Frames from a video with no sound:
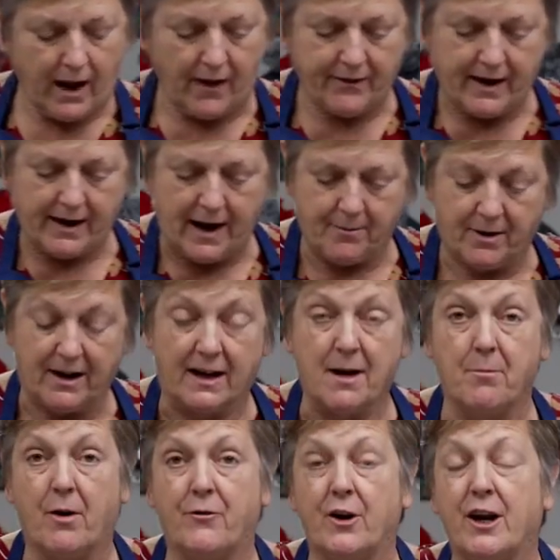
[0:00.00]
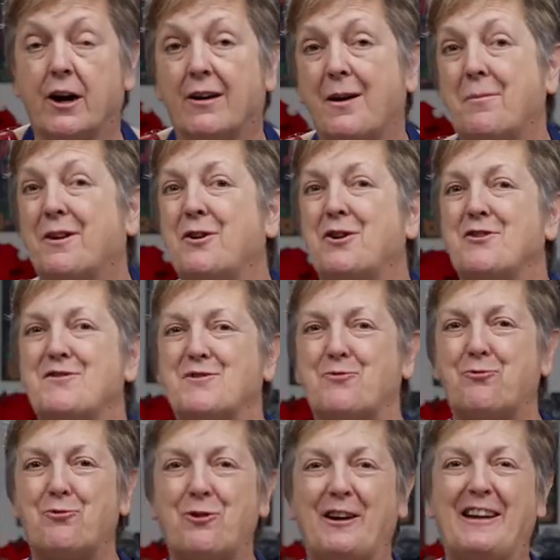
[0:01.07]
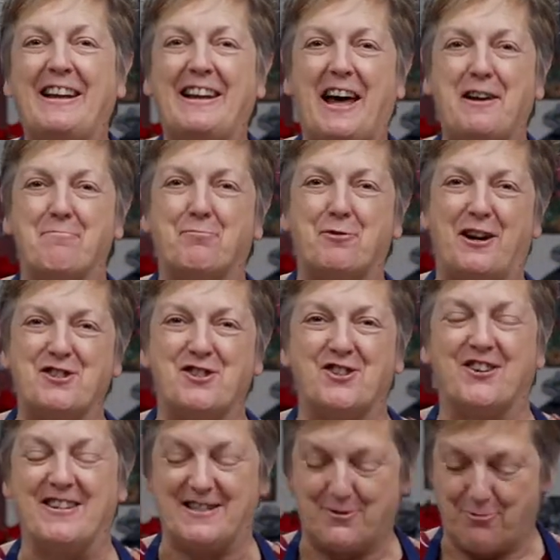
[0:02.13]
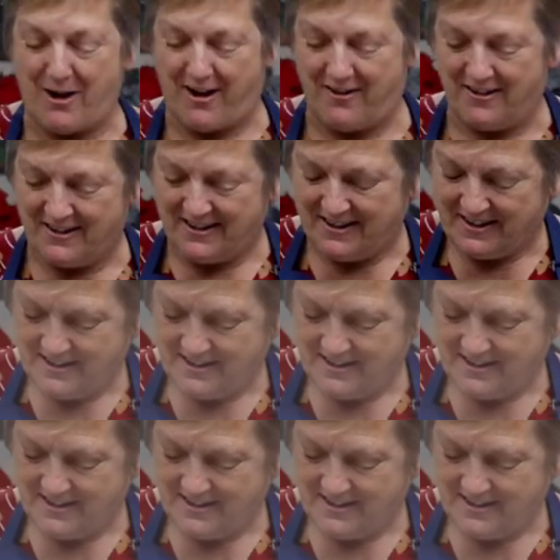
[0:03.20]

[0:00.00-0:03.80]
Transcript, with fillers: And then I'm gonna come over here and I'm gonna use really light pressure as well.